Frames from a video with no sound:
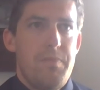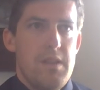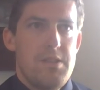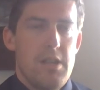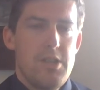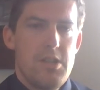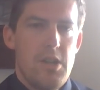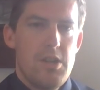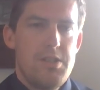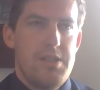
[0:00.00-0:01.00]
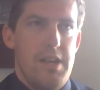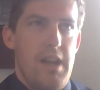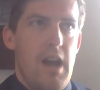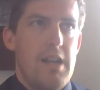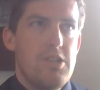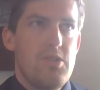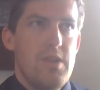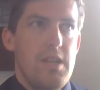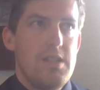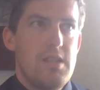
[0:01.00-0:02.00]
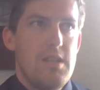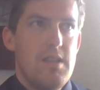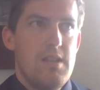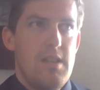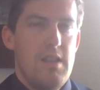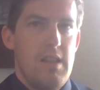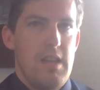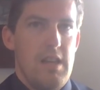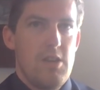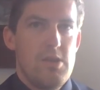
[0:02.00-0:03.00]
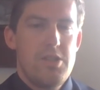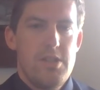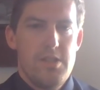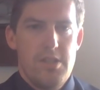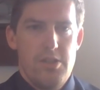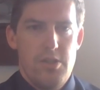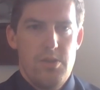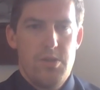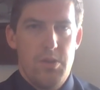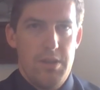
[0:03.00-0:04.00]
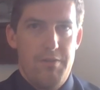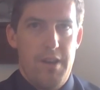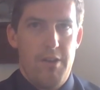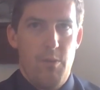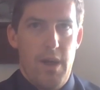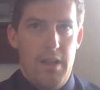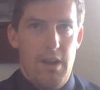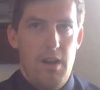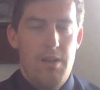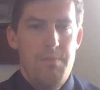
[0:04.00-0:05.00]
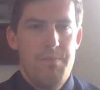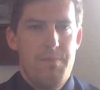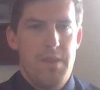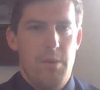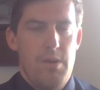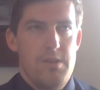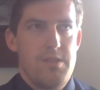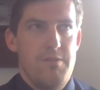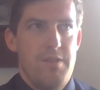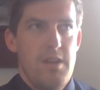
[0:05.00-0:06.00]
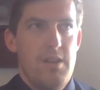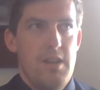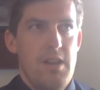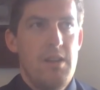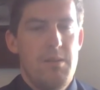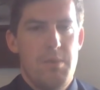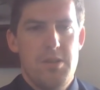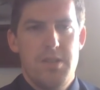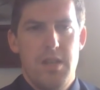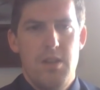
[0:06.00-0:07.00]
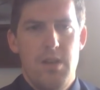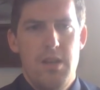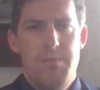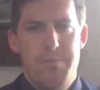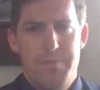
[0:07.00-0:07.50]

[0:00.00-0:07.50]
The Seljuk Turks did not treat the Christians and Jews who lived there well at all. They were severely persecuted.